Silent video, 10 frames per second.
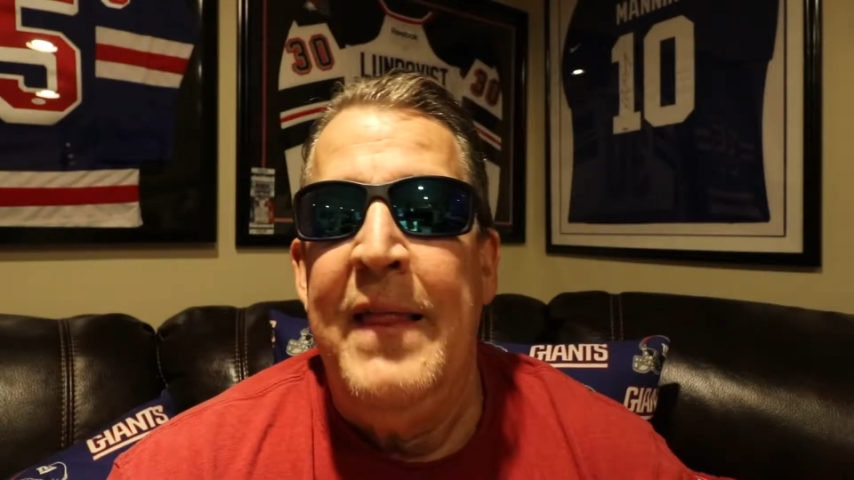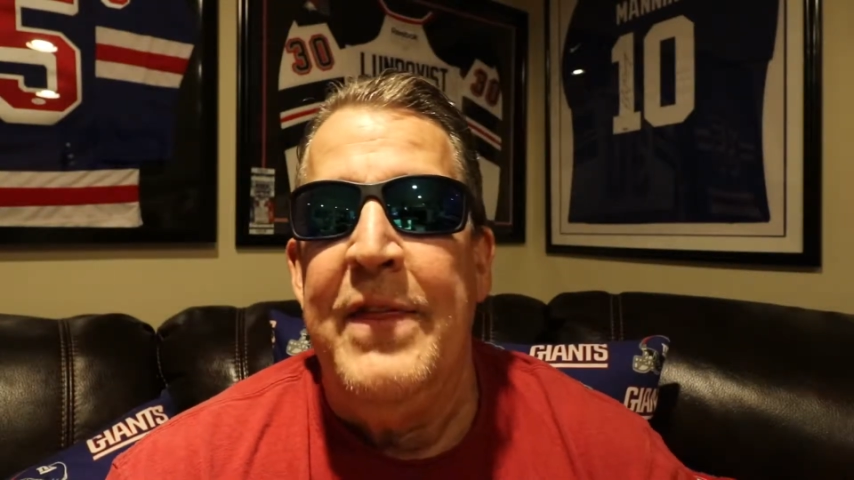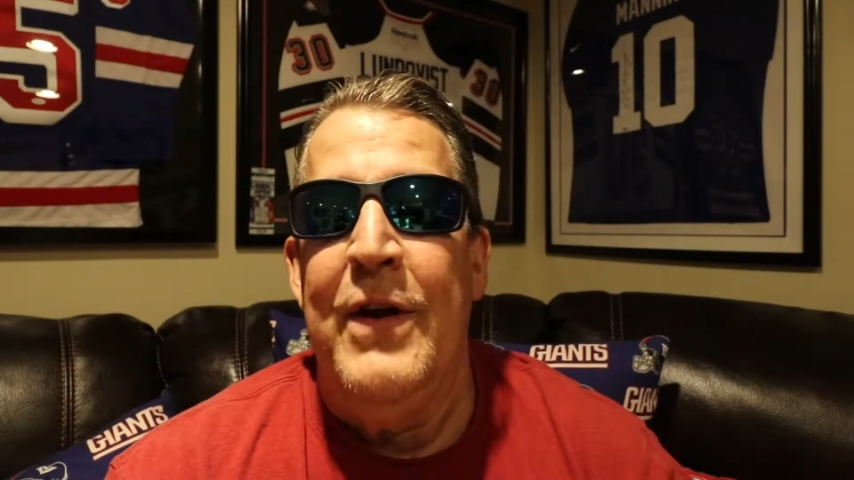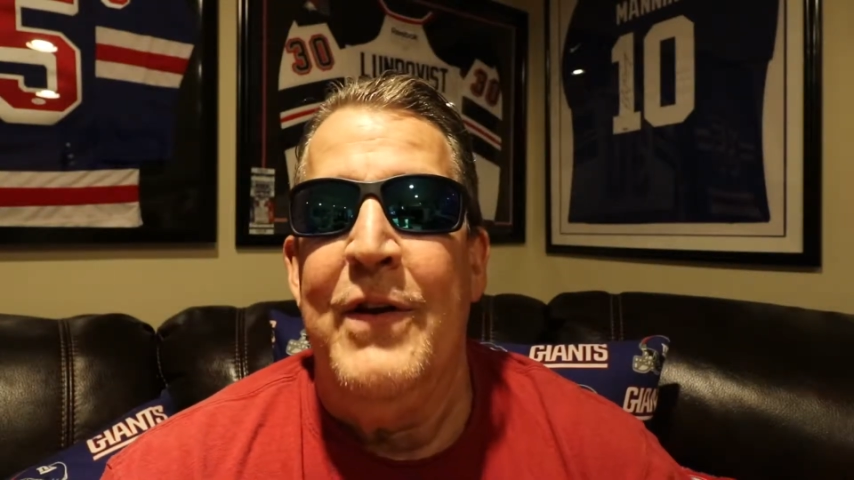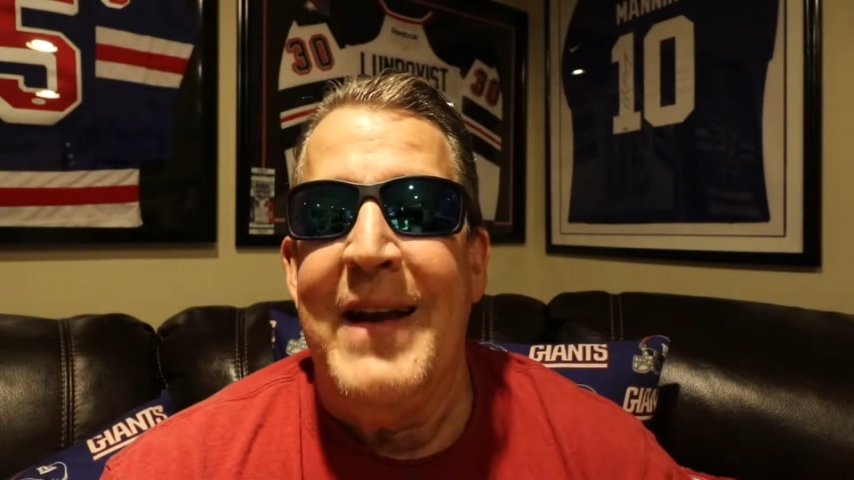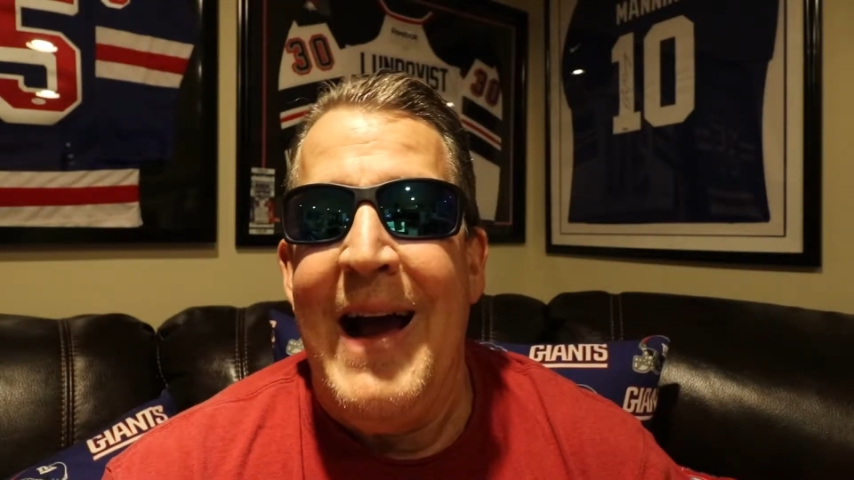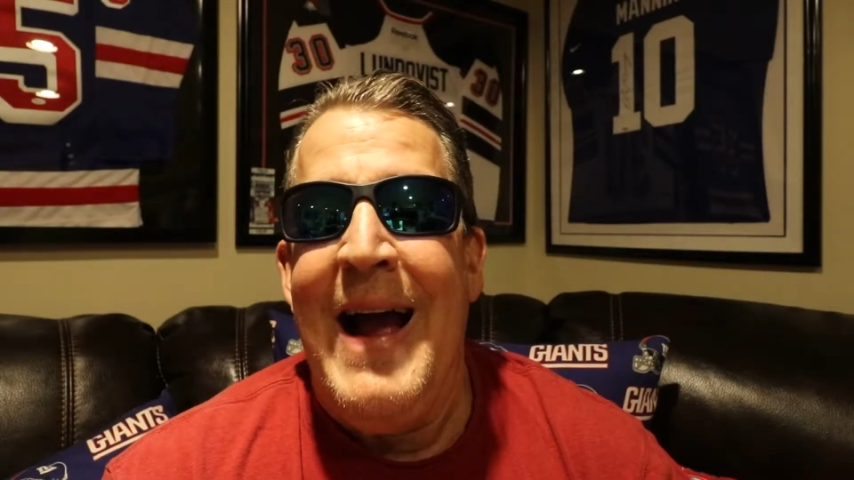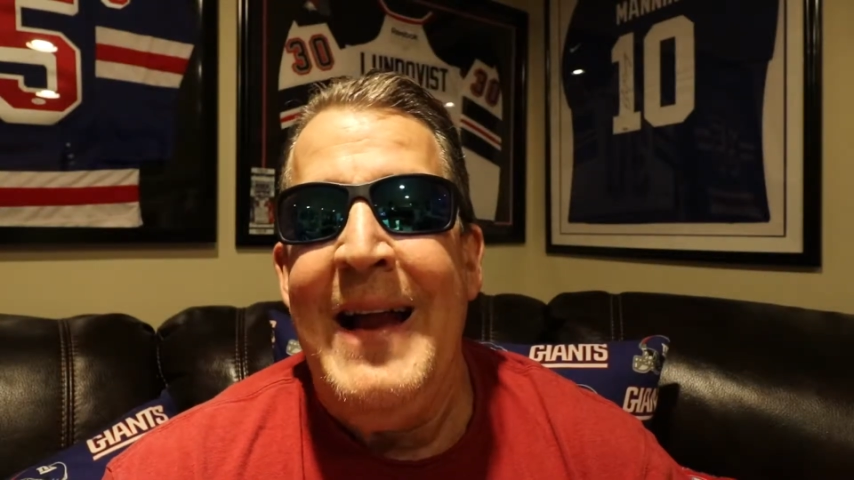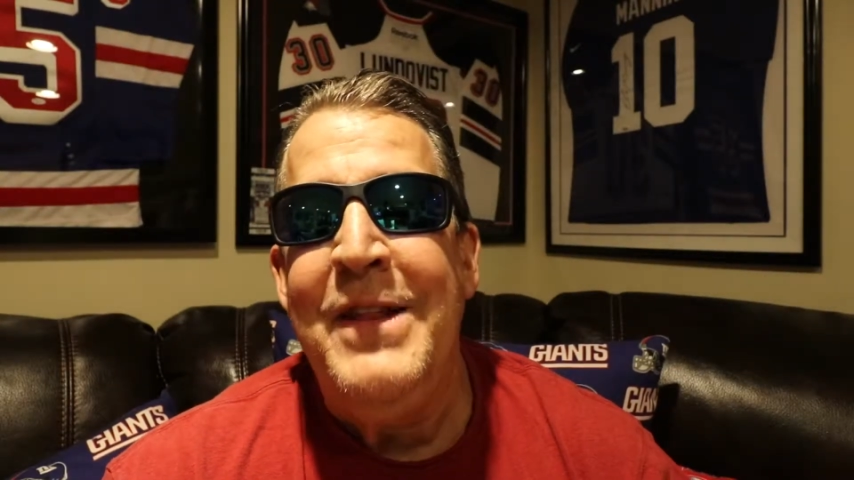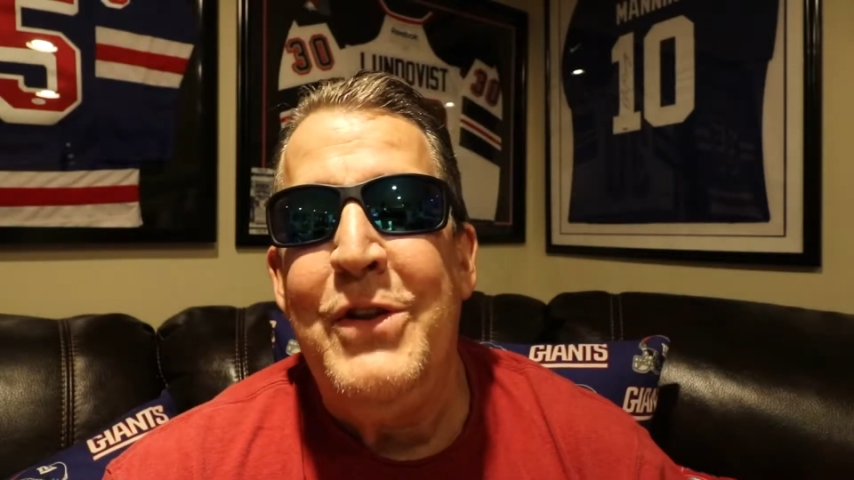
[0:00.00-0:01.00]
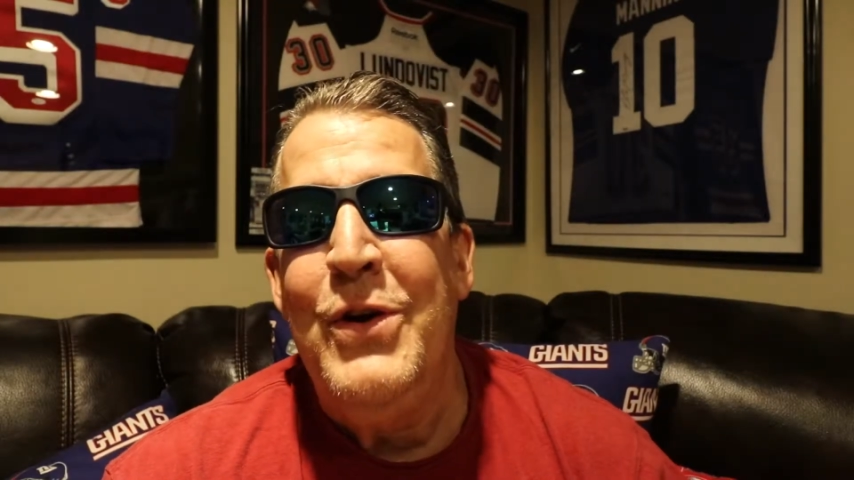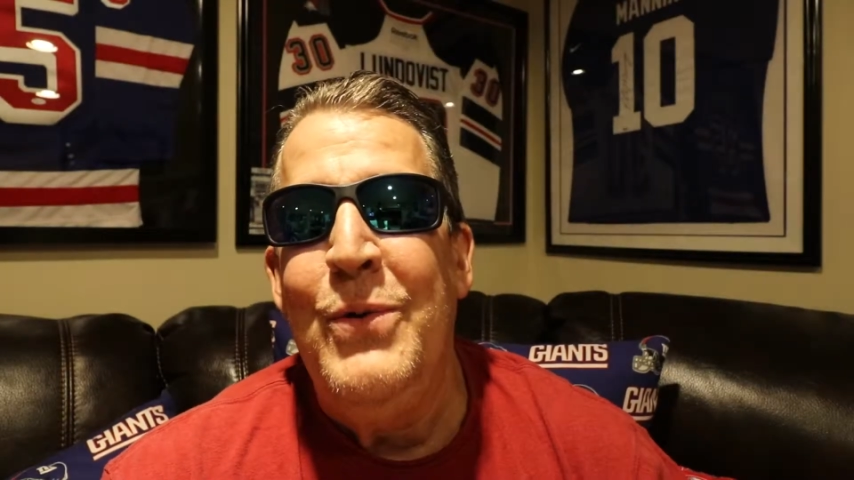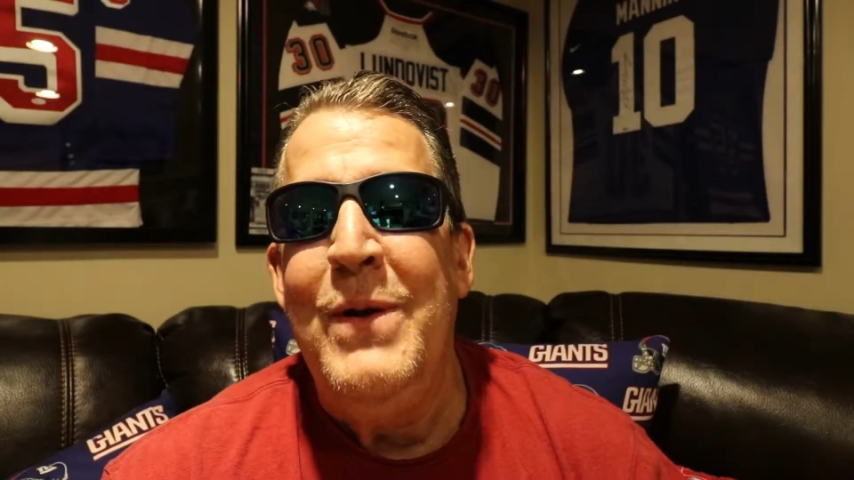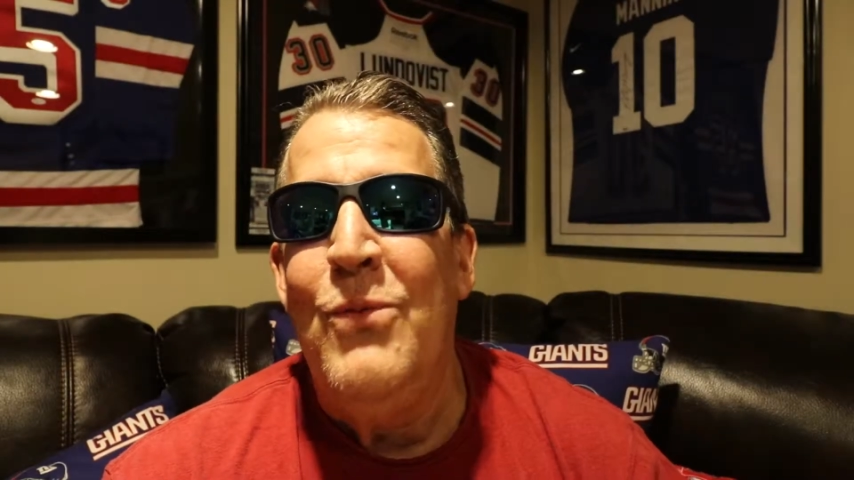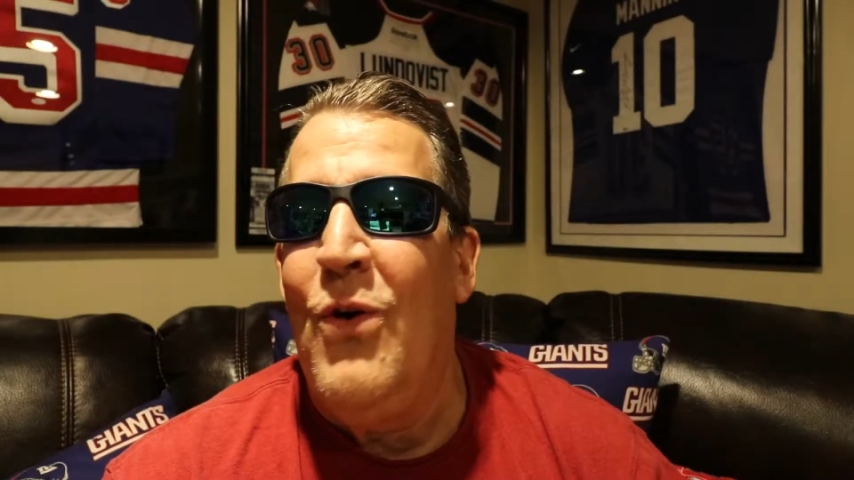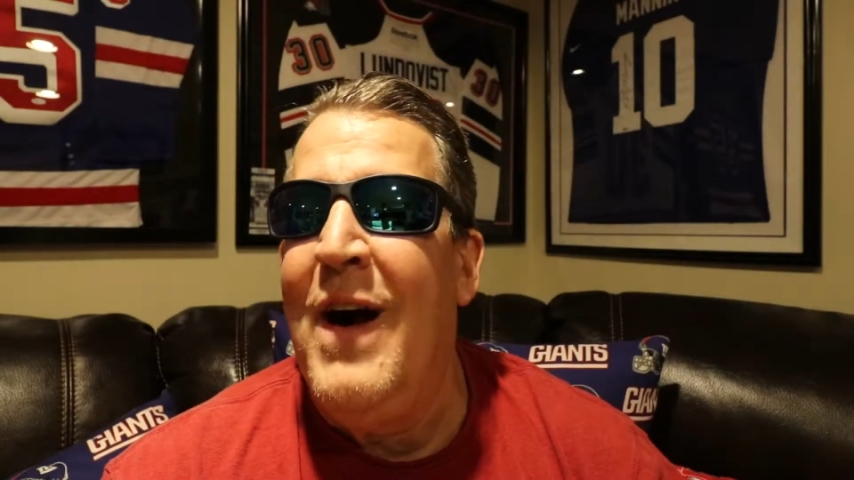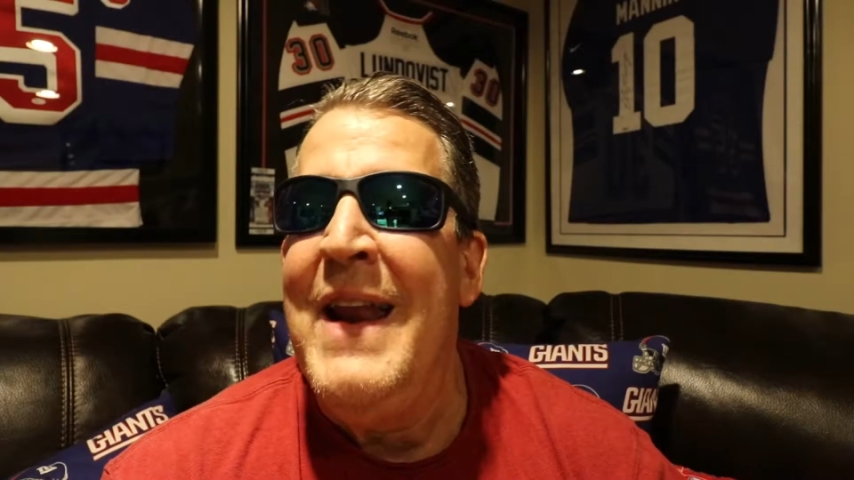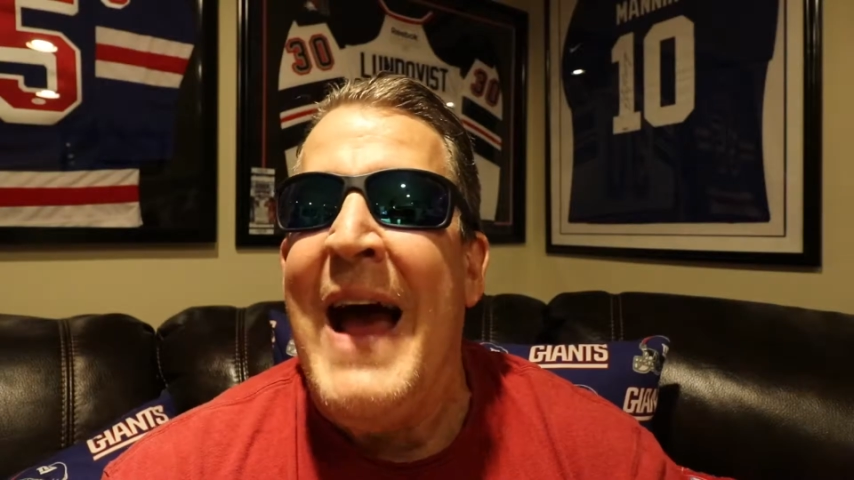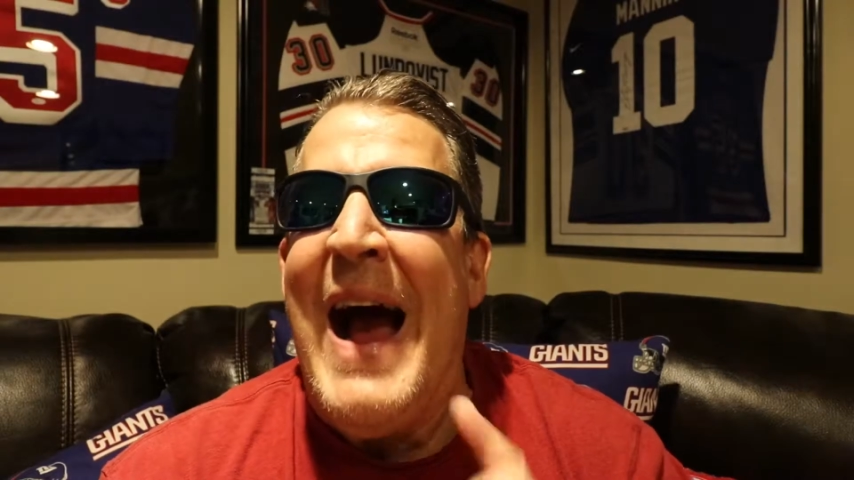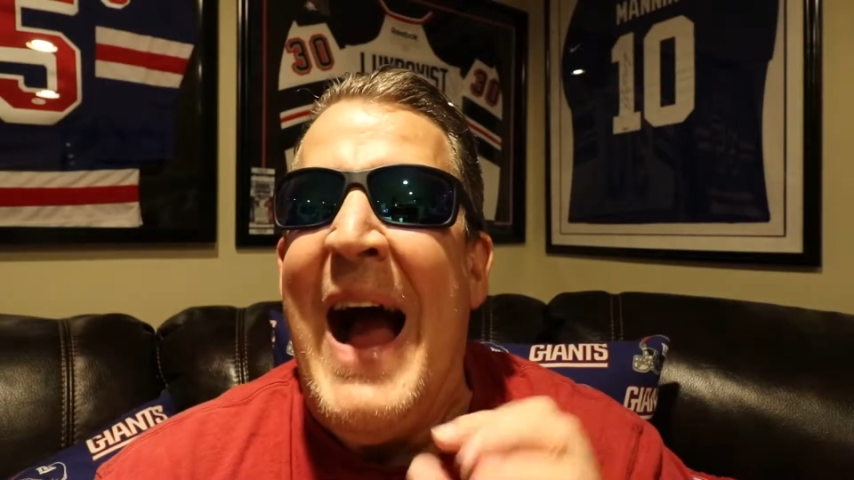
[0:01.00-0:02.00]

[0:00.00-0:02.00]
They're 9-2-1,